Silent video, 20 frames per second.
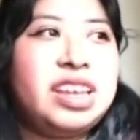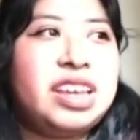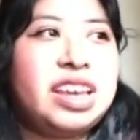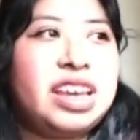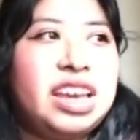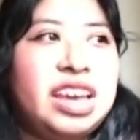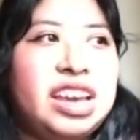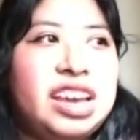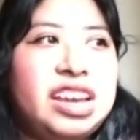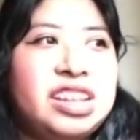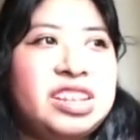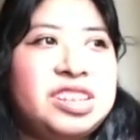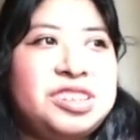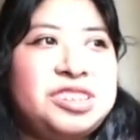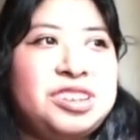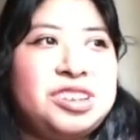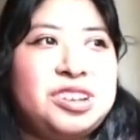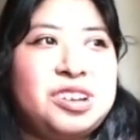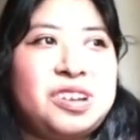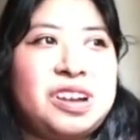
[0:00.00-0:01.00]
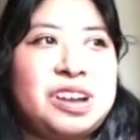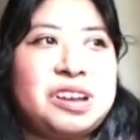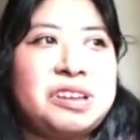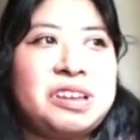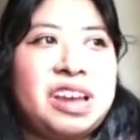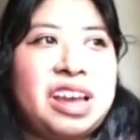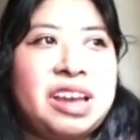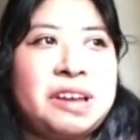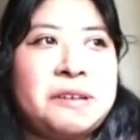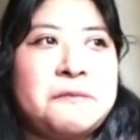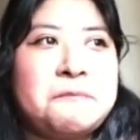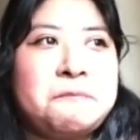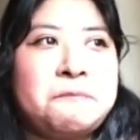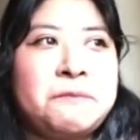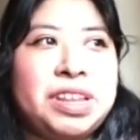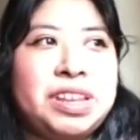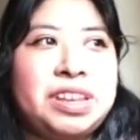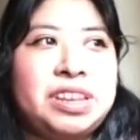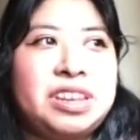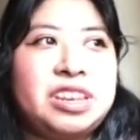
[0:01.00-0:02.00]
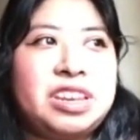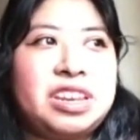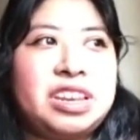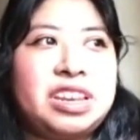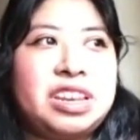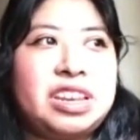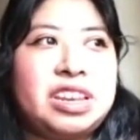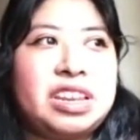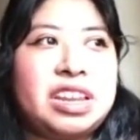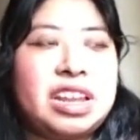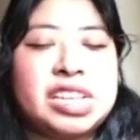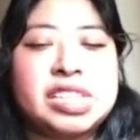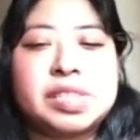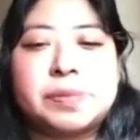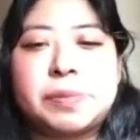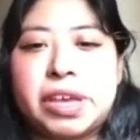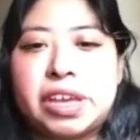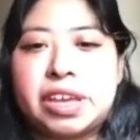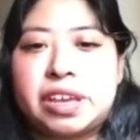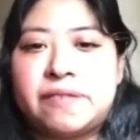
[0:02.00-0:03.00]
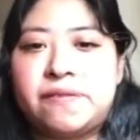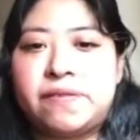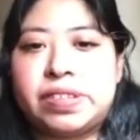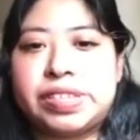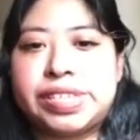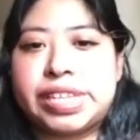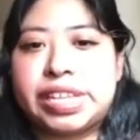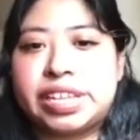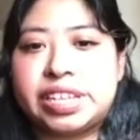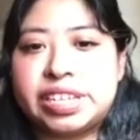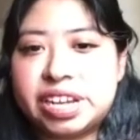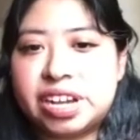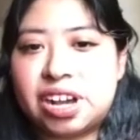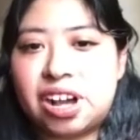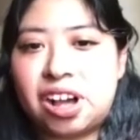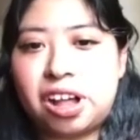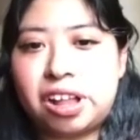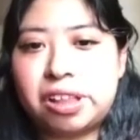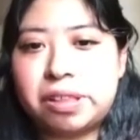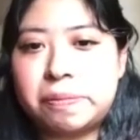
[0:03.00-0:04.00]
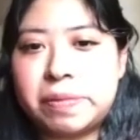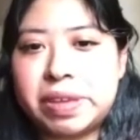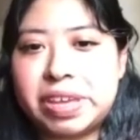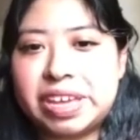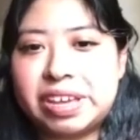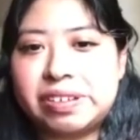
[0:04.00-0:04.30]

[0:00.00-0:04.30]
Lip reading: And, you know, because my facility called me,